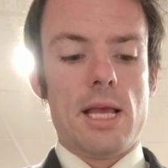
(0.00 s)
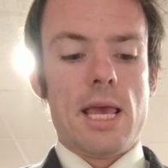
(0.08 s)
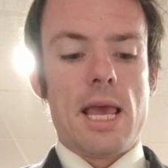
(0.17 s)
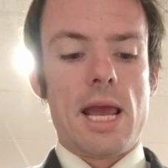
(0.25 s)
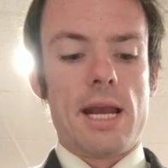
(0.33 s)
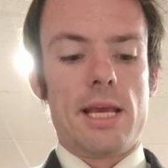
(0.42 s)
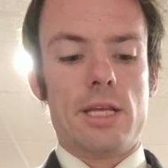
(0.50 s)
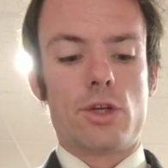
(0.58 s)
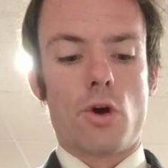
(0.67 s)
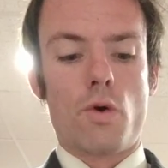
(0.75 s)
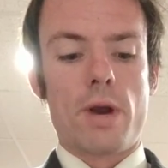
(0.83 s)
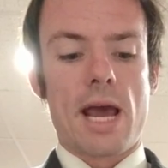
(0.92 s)
And his
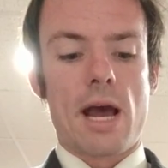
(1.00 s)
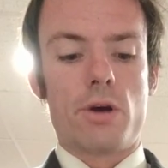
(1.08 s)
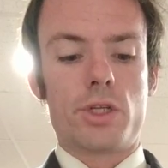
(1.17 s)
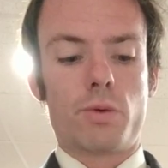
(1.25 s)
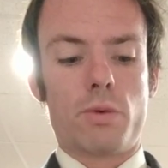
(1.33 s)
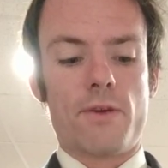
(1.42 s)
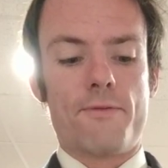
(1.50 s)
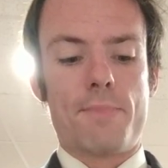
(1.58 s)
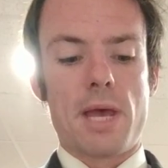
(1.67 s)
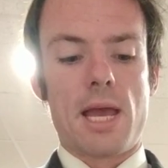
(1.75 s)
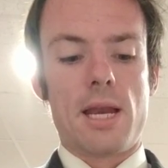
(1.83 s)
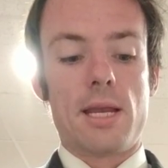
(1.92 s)
own house would have
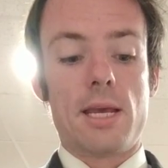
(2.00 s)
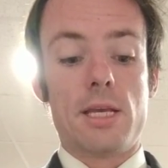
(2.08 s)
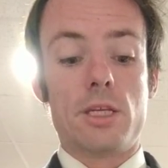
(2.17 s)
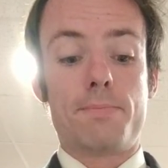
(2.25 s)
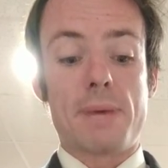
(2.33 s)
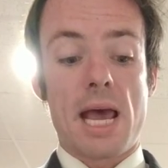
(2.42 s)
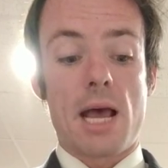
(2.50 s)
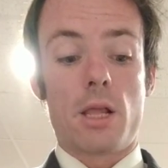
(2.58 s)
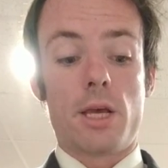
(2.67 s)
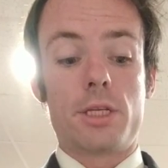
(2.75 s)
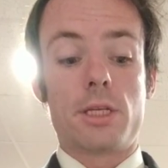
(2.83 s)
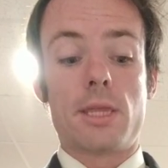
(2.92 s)
been his
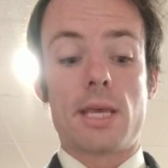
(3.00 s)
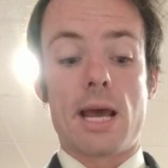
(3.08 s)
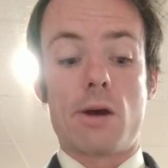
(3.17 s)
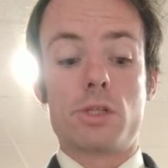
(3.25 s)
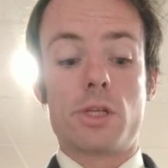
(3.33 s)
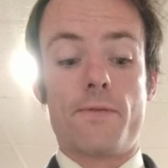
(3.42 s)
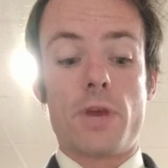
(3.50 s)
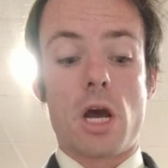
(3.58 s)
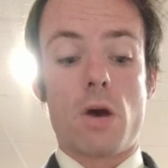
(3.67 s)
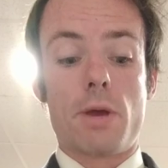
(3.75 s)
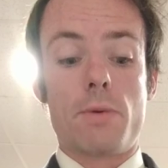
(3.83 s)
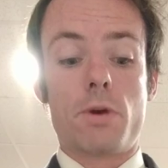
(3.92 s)
palace, and the house of
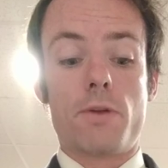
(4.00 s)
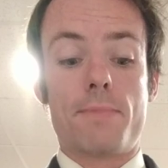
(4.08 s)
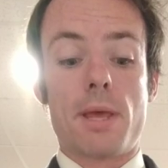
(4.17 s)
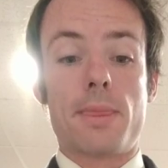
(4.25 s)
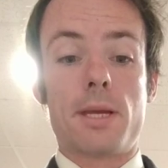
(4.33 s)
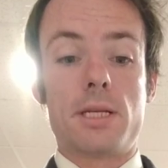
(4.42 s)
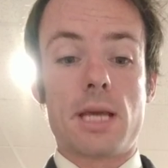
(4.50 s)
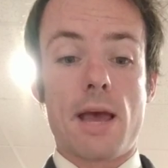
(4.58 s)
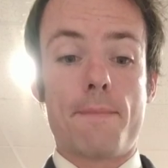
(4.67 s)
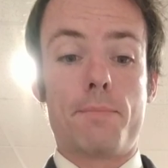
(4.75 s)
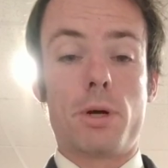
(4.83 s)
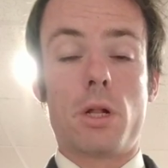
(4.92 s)
Yahweh would have been the
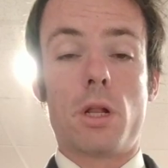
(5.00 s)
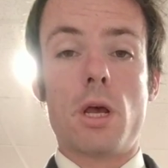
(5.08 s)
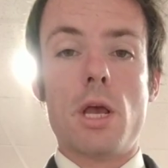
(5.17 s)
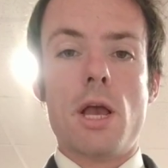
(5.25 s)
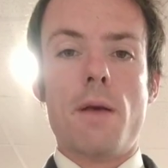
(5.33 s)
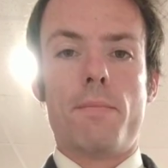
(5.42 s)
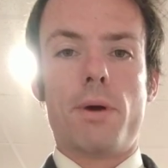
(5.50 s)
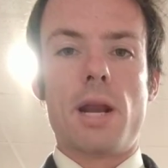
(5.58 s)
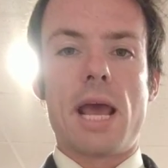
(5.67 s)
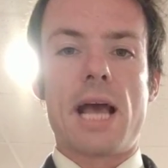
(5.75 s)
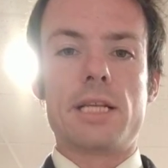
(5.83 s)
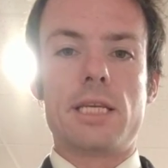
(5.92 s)
temple. But
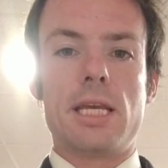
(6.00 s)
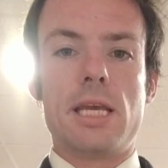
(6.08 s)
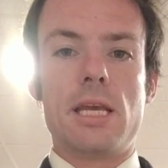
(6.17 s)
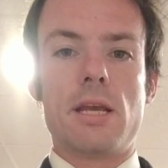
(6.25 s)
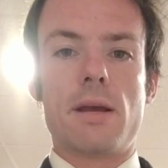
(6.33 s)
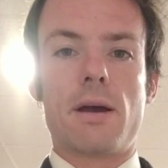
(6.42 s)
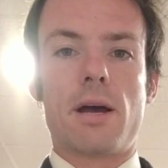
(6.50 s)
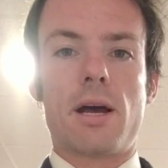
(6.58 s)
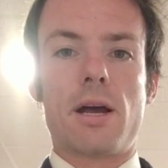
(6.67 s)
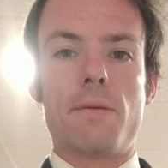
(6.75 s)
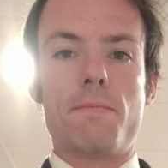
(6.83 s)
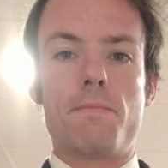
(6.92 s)
as he
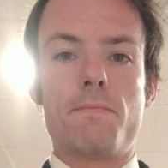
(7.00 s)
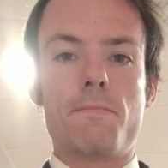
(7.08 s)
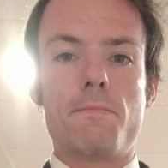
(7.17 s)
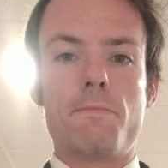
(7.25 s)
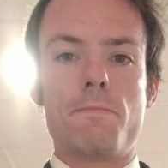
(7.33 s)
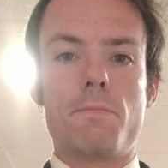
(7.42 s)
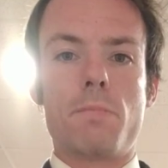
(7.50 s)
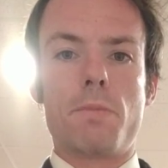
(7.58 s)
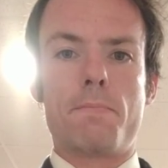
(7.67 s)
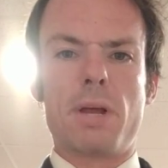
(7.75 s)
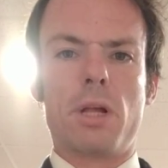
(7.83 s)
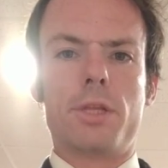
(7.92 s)

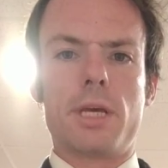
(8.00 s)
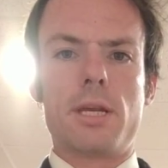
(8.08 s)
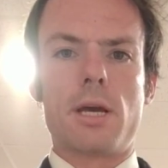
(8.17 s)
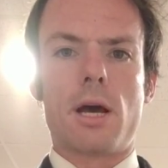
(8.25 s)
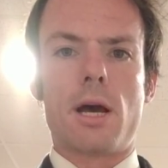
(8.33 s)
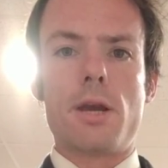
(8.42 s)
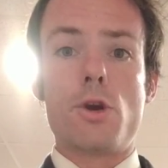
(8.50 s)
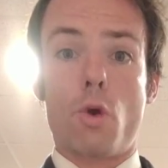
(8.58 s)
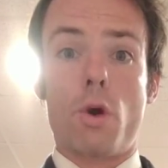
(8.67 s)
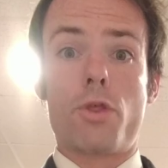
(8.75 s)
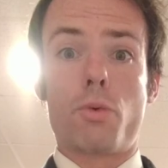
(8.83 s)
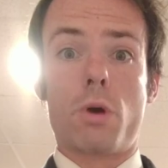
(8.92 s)
builded
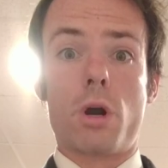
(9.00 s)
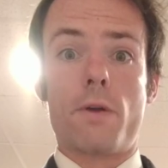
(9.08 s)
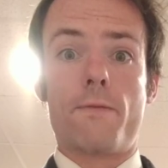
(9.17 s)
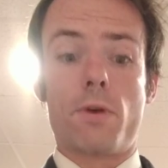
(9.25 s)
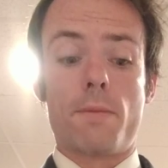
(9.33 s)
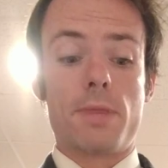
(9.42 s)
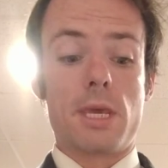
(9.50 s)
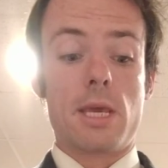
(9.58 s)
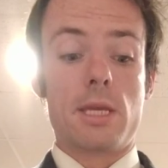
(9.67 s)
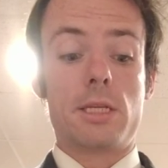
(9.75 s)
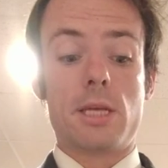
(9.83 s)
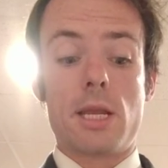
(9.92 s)
northward from
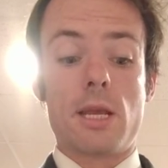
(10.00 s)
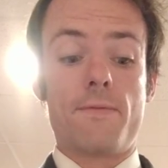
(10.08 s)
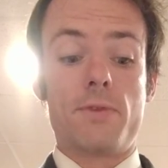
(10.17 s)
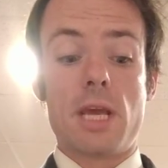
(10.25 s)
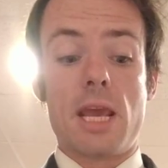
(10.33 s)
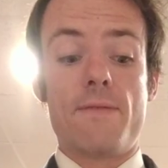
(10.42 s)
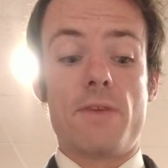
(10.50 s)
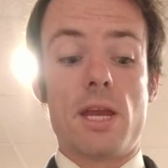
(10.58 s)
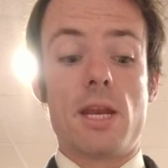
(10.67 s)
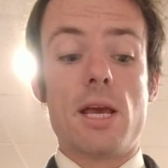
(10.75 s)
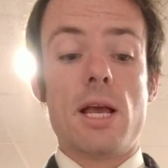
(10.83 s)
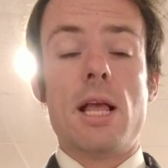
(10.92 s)
the city of
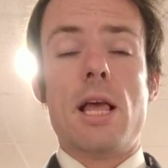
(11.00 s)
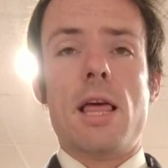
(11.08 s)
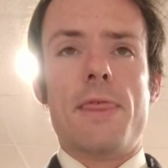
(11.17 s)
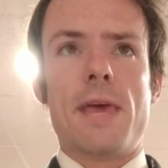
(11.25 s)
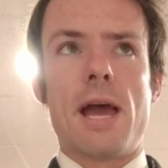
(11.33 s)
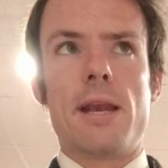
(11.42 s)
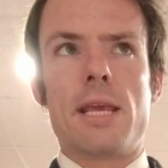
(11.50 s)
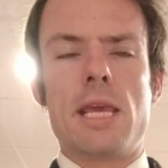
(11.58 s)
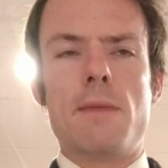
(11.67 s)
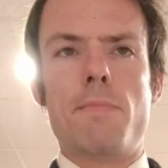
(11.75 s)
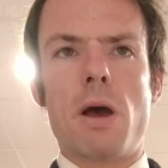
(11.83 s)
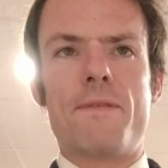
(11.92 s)
David, then
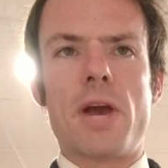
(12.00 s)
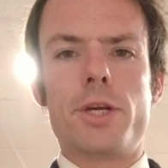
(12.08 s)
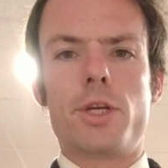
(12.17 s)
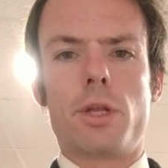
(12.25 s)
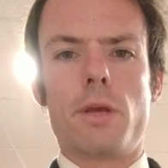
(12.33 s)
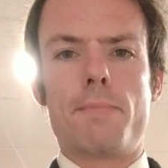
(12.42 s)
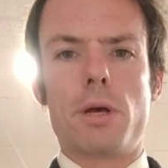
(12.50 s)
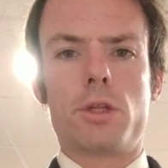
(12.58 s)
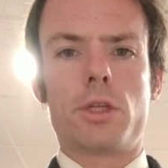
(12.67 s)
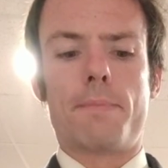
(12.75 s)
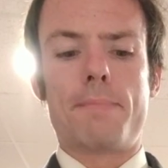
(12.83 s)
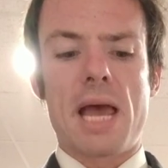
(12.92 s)
he eventually
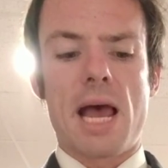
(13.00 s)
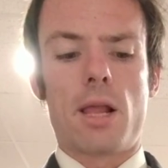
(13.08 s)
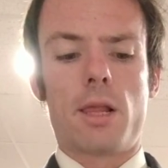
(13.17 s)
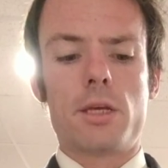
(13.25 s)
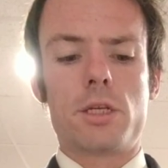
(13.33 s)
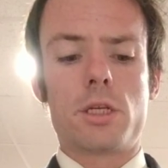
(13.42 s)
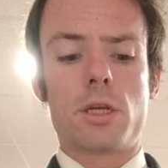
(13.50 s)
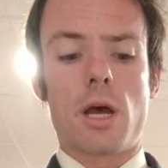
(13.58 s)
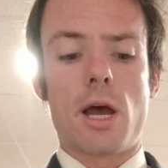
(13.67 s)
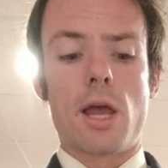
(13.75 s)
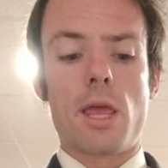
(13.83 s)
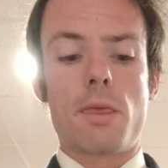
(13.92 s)
built a palace
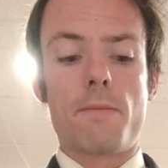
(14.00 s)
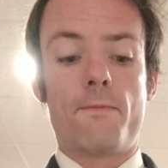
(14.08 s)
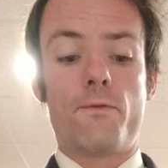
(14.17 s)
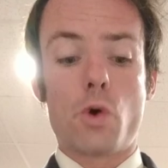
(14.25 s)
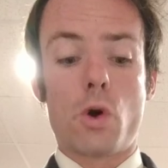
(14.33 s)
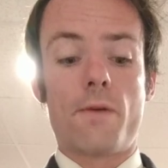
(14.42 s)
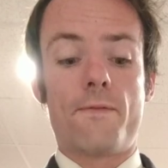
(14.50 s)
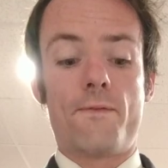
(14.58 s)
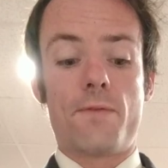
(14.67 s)
for